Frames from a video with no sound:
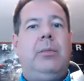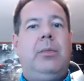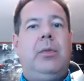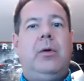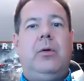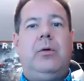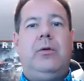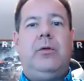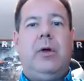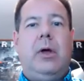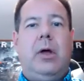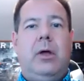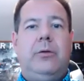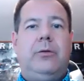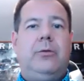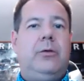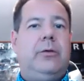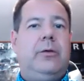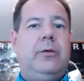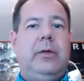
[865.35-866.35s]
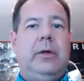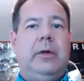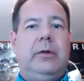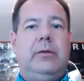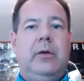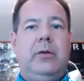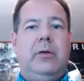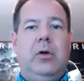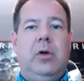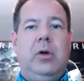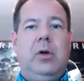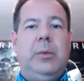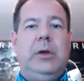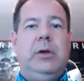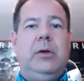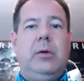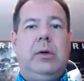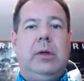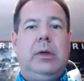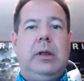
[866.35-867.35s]
There's all sorts of things that you could be
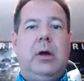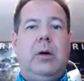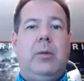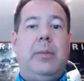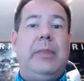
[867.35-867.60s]
doing there.